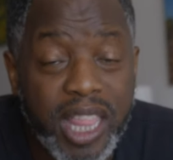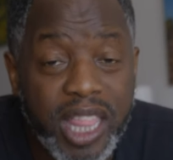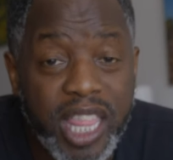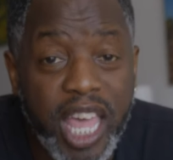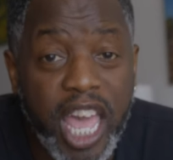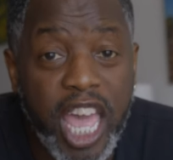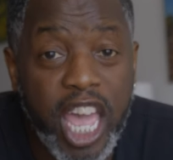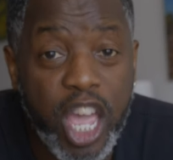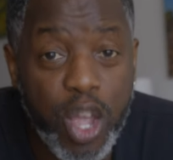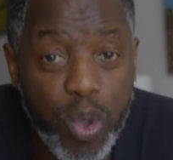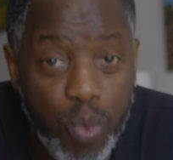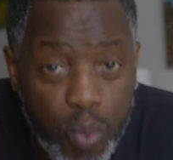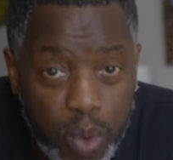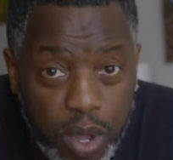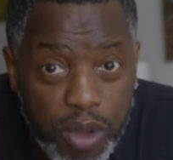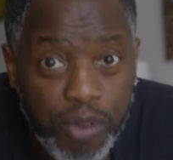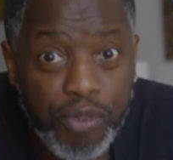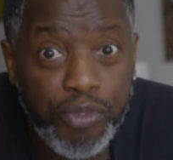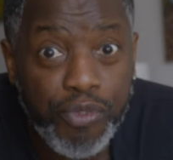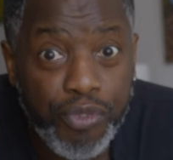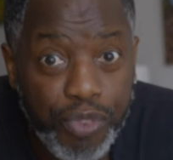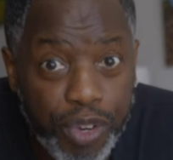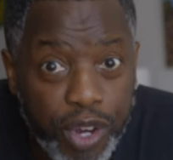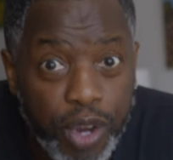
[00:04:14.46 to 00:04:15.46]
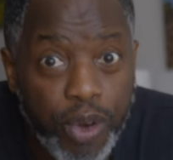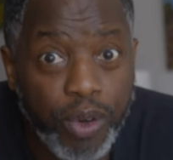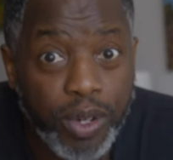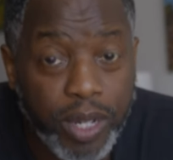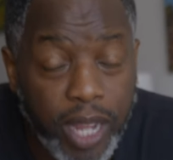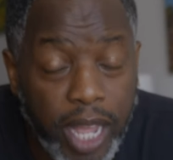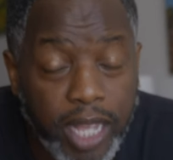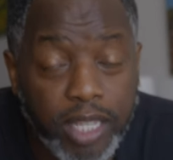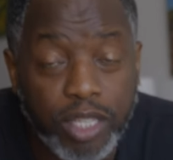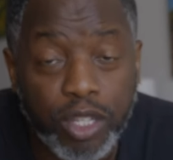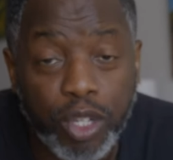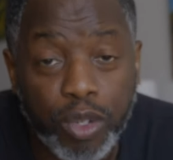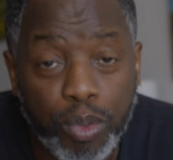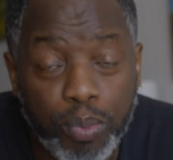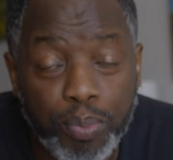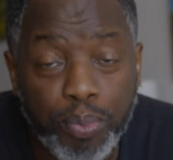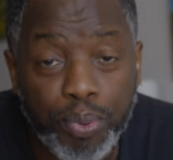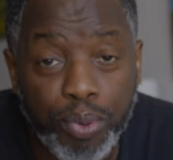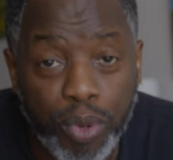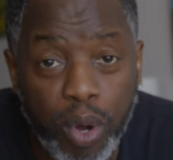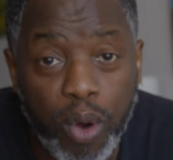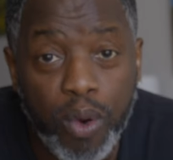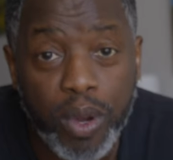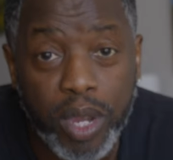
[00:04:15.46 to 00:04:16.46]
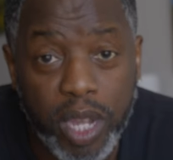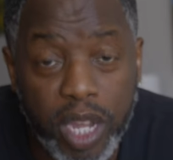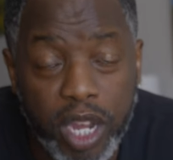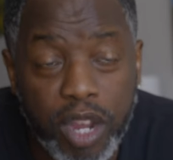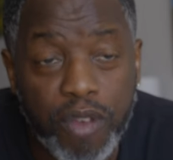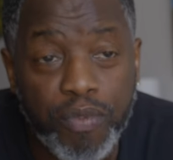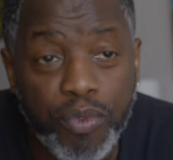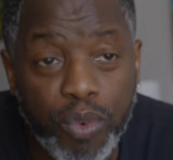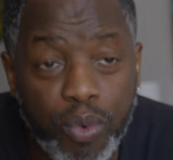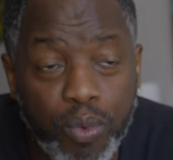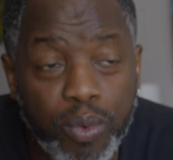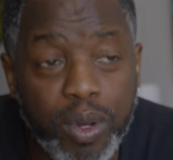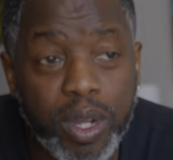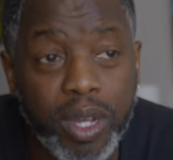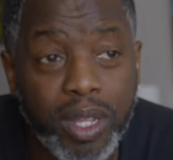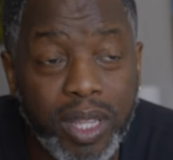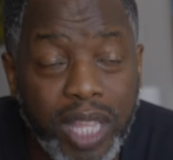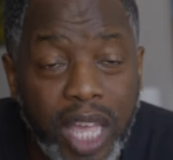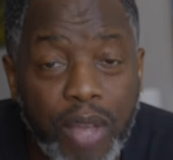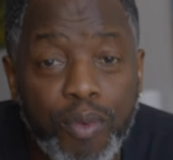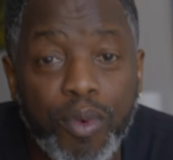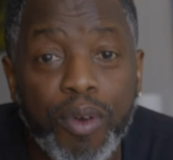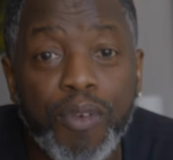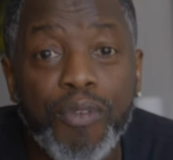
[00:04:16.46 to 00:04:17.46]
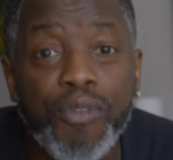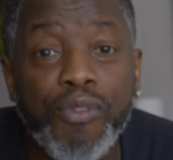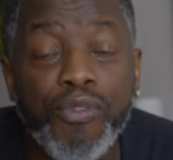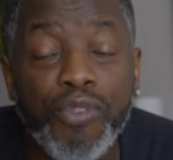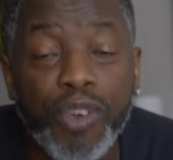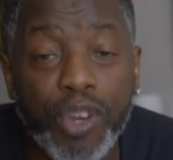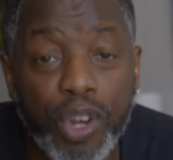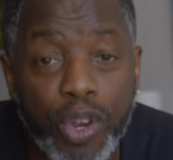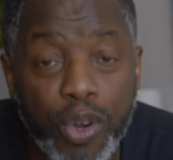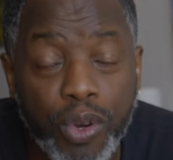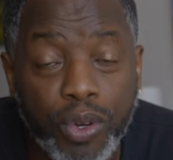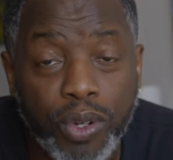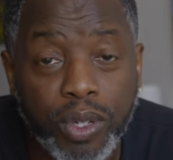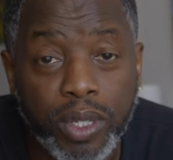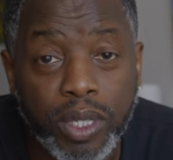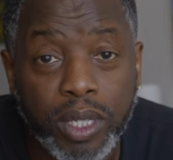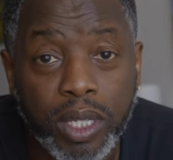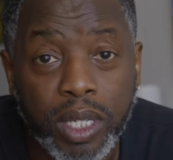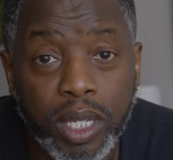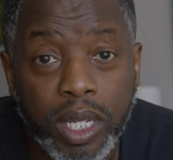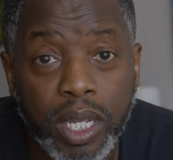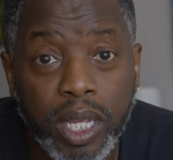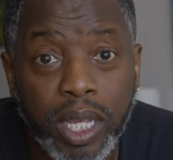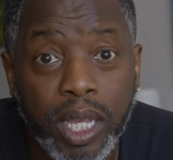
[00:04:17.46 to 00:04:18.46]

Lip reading: They will flirt. That's a pro here for real. They will flirt.